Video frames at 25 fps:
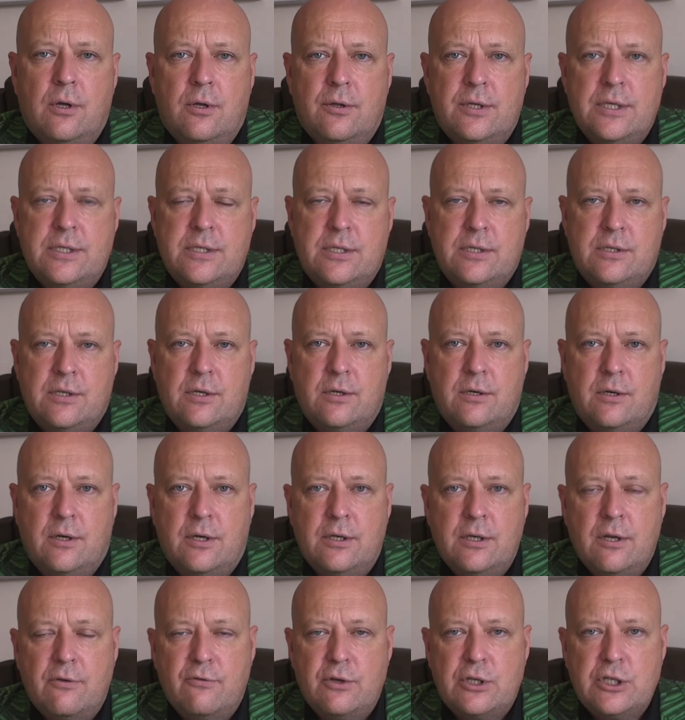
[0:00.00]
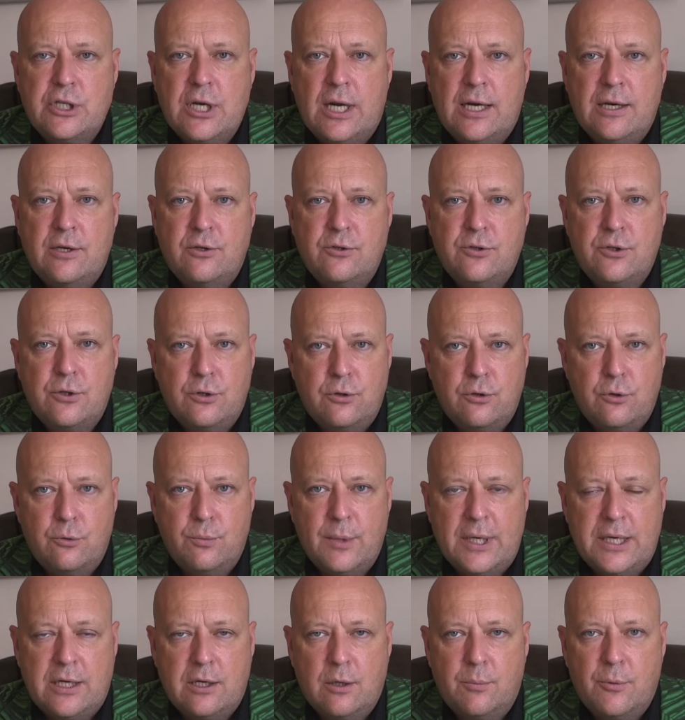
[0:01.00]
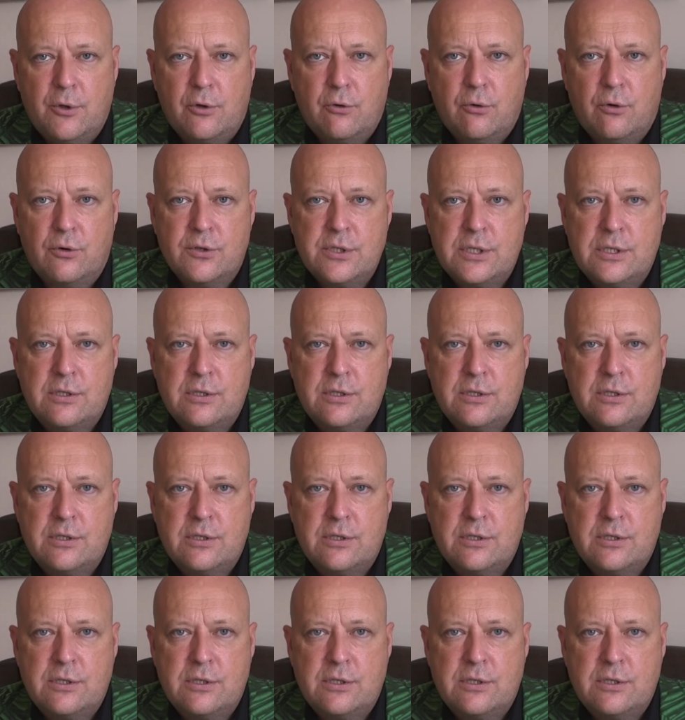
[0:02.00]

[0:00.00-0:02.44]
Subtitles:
This is another challenge that you may come across.